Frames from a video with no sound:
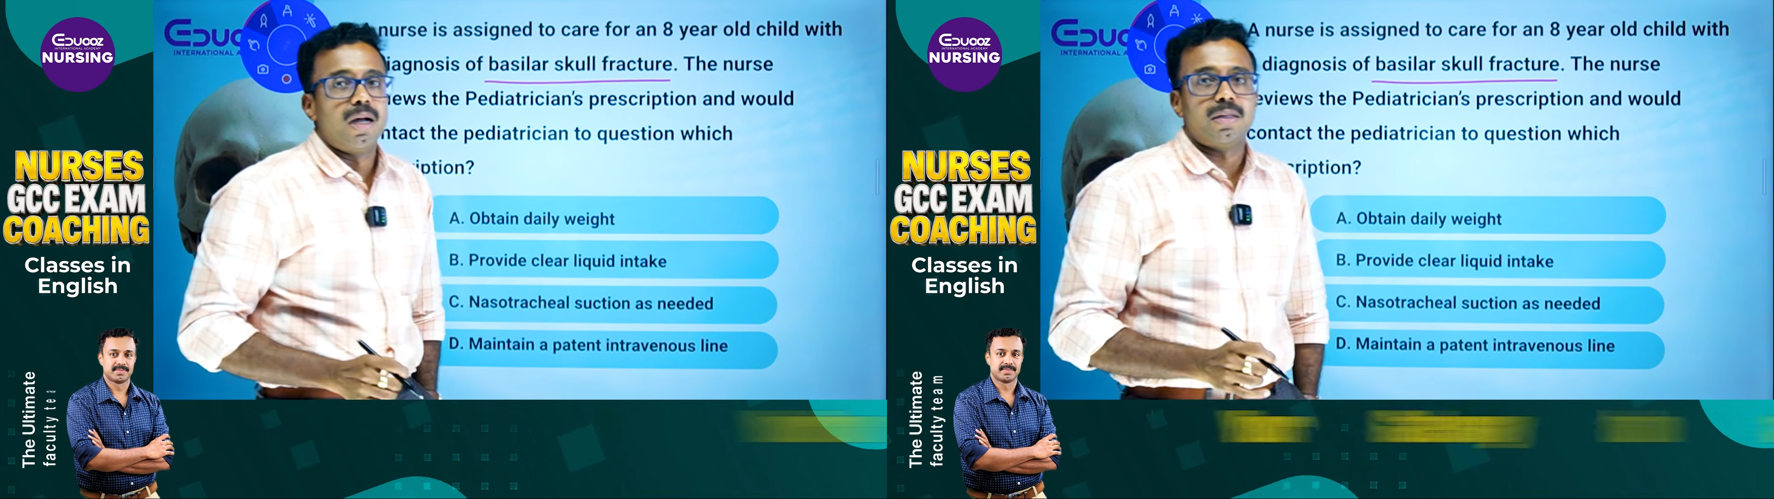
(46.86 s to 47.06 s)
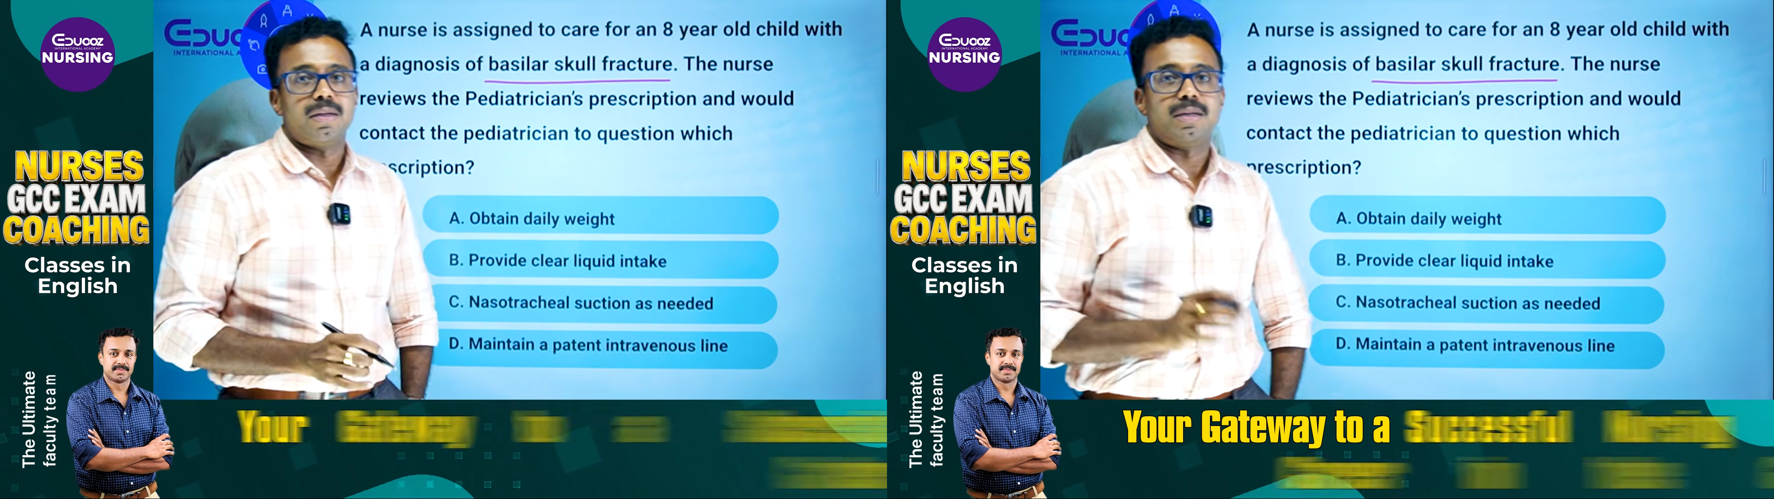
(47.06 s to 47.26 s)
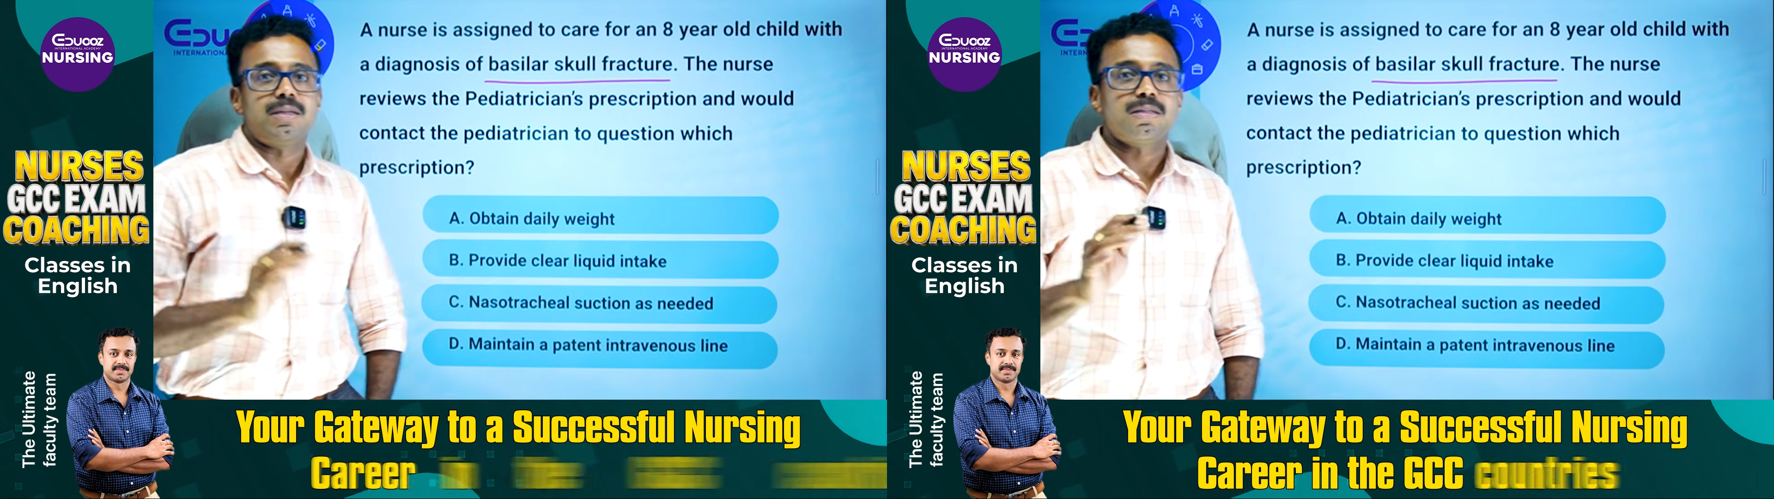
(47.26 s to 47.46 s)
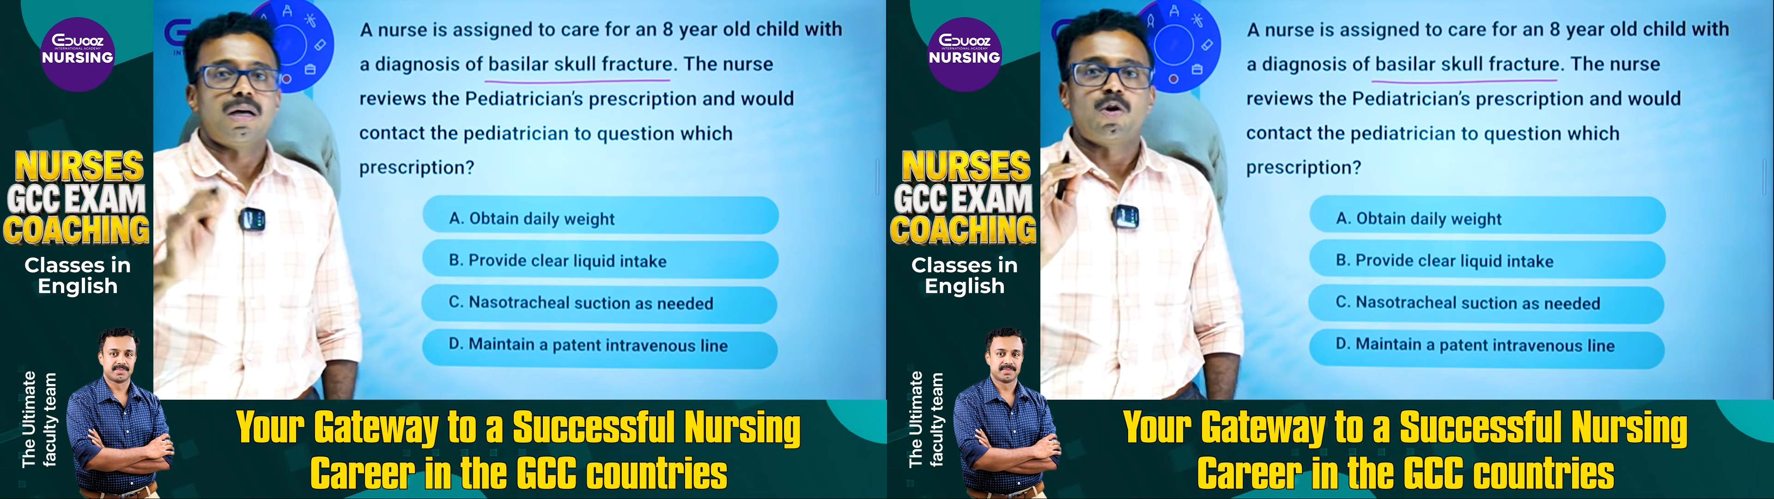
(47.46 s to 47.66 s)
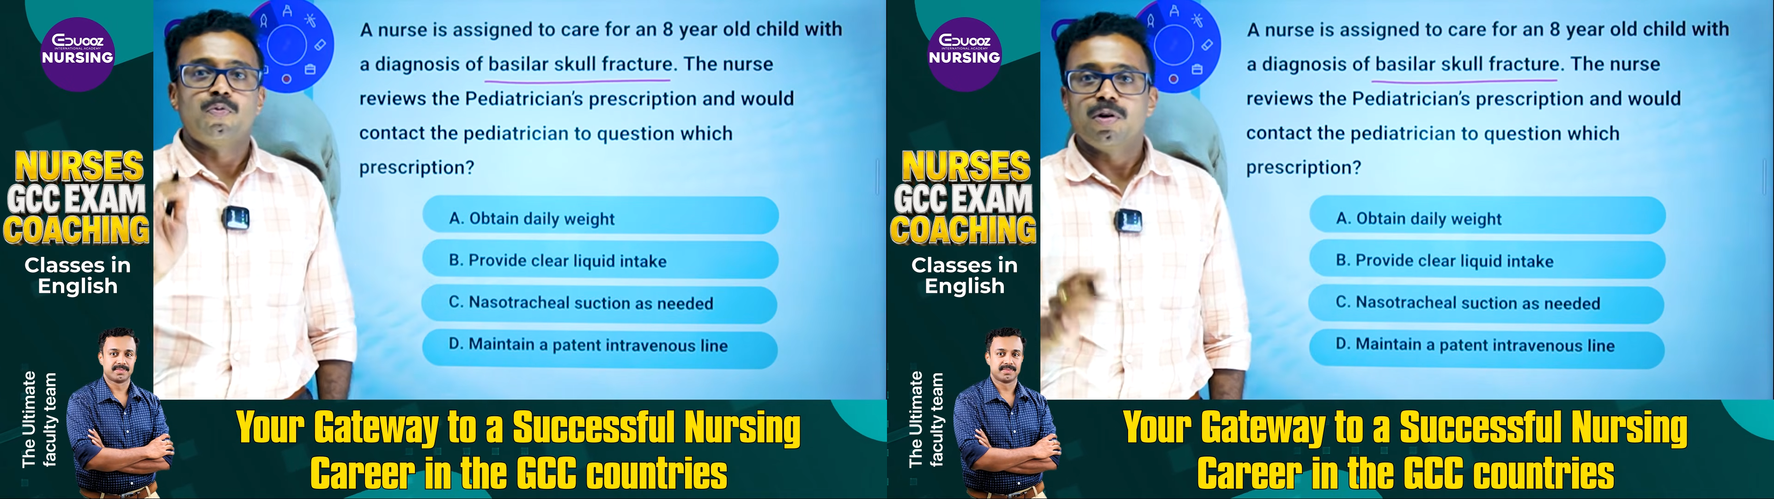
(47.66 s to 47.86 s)
The nurse
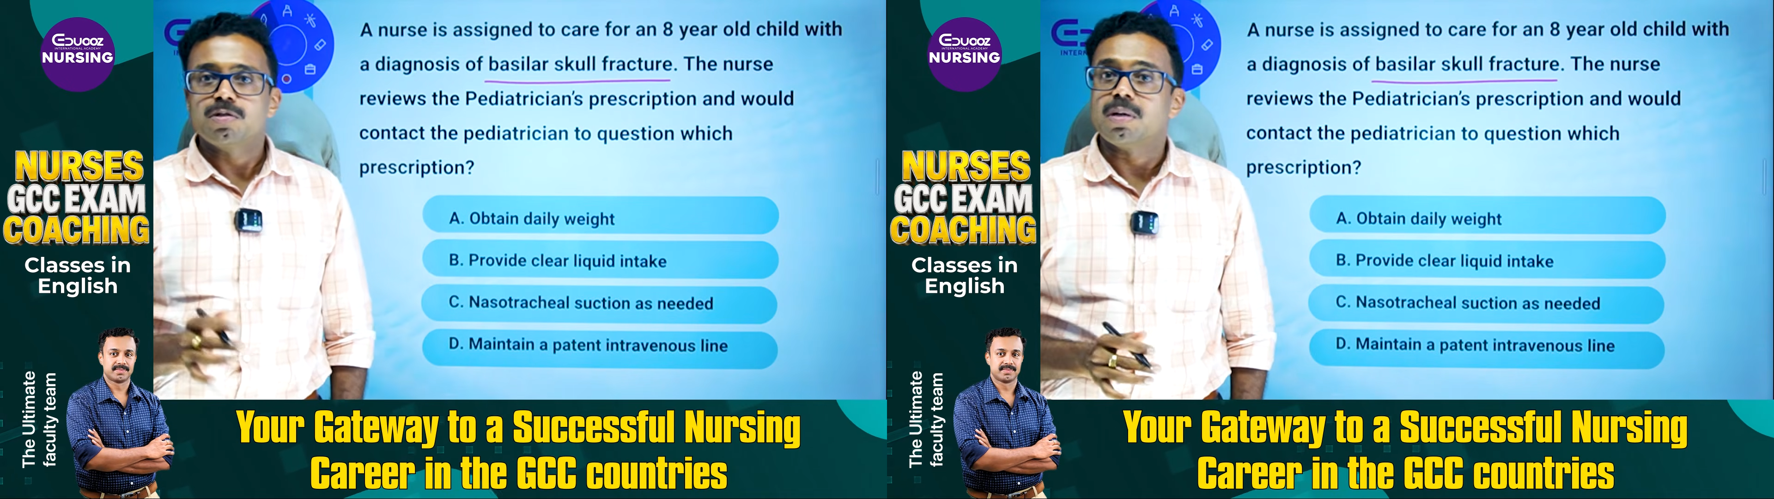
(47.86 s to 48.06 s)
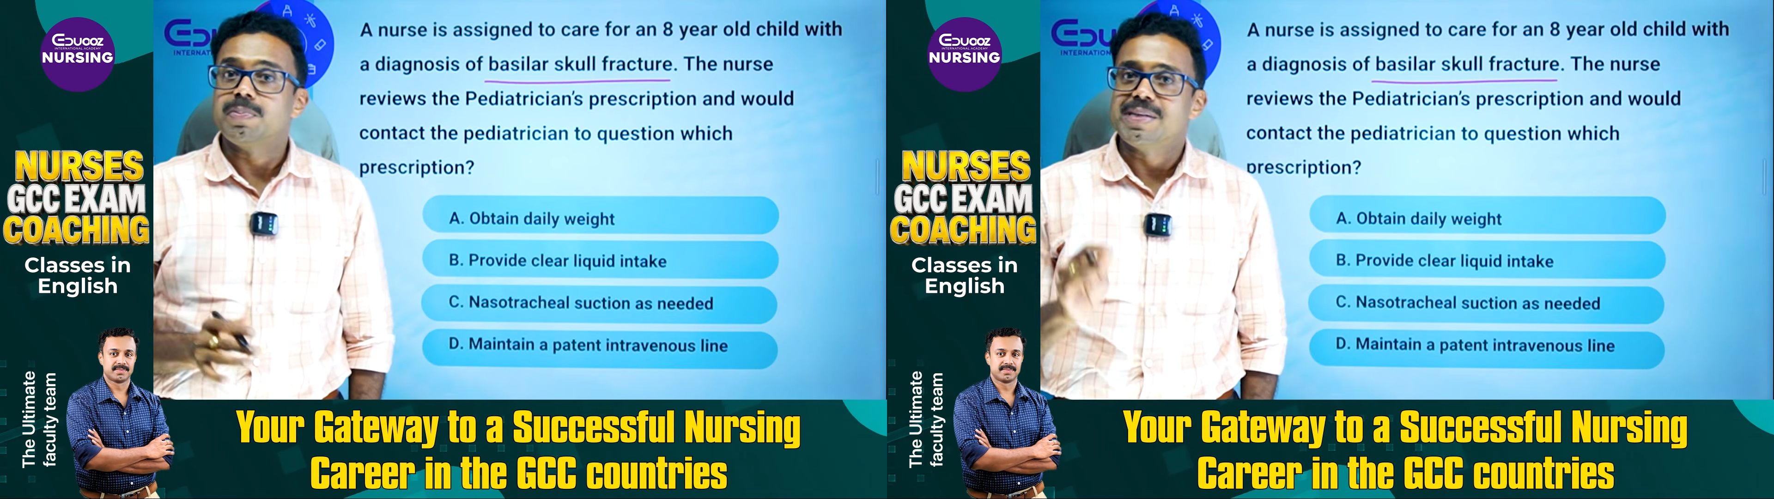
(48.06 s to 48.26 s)
reviews the